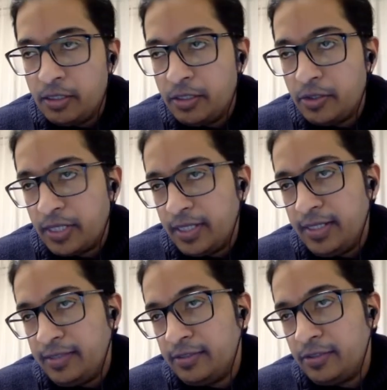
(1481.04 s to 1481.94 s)
Okay,
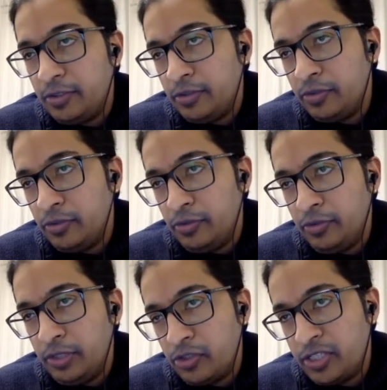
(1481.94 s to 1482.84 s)
let's go through
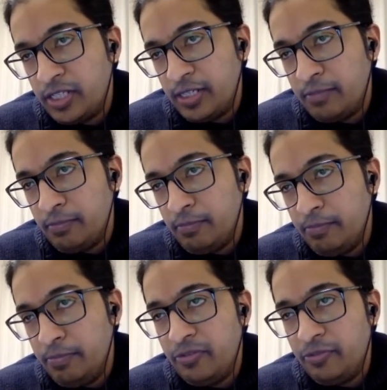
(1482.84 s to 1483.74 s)
your chart
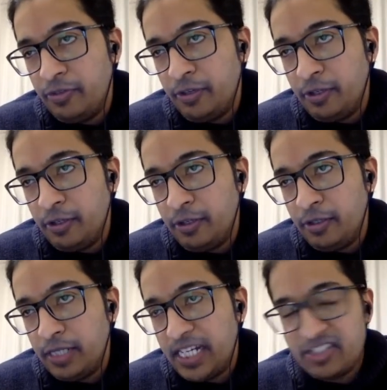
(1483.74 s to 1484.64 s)
before
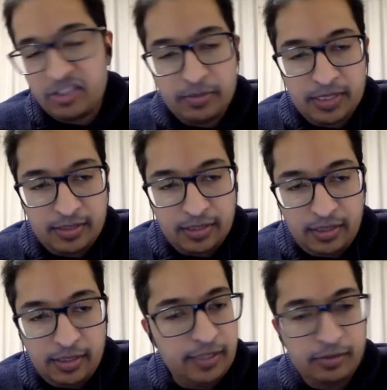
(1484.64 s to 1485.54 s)
Ashtama Sani.
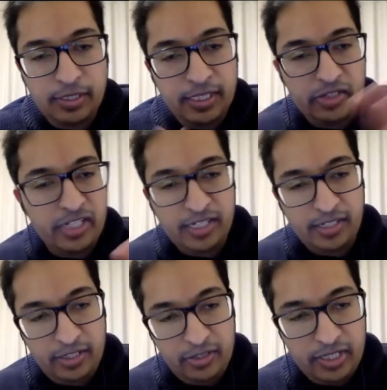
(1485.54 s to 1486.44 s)
Let's look at the chart
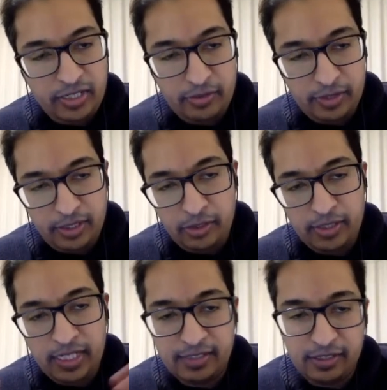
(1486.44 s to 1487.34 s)
in general, your
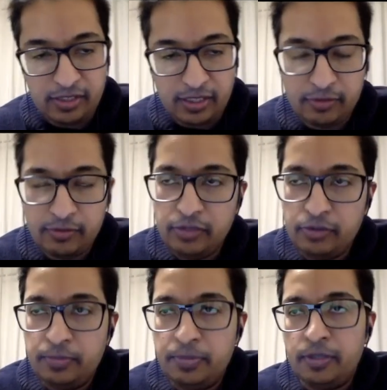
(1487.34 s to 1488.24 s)
Rasi chart, when you
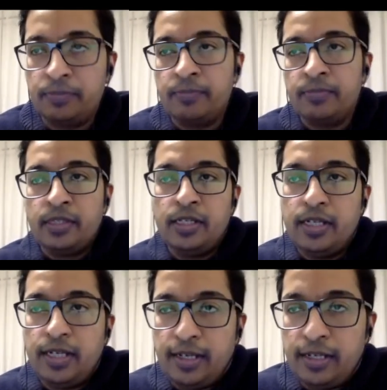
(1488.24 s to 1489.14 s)
were born.
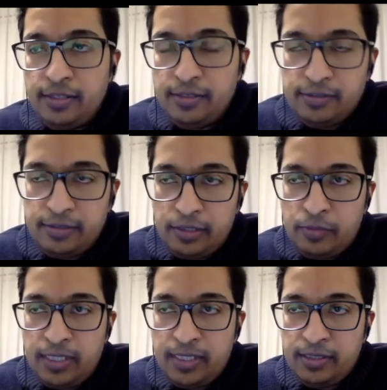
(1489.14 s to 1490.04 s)
I can understand
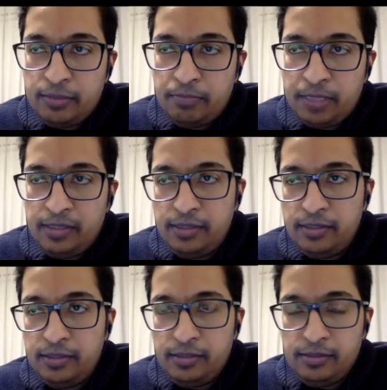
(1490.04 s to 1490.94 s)
why the
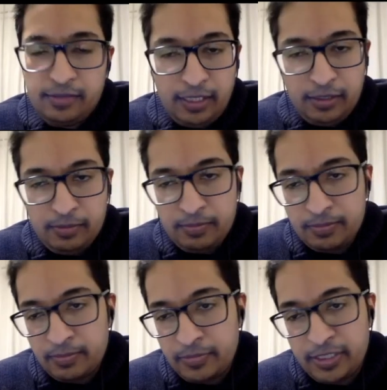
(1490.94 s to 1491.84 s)
Pandit in
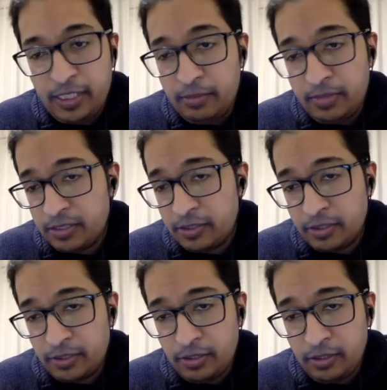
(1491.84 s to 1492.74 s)
Salem has got
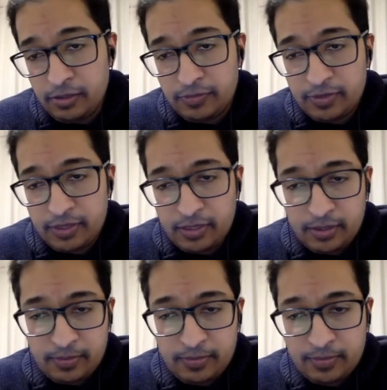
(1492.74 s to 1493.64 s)
a lot
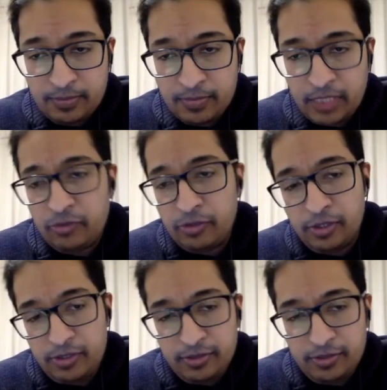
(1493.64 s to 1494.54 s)
of
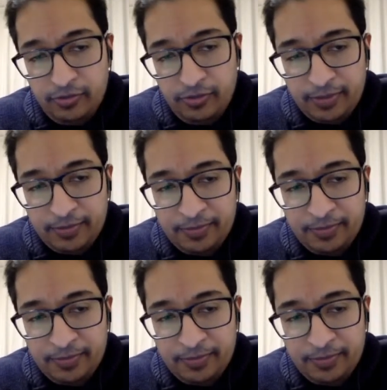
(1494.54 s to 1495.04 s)
astrologers, in fact.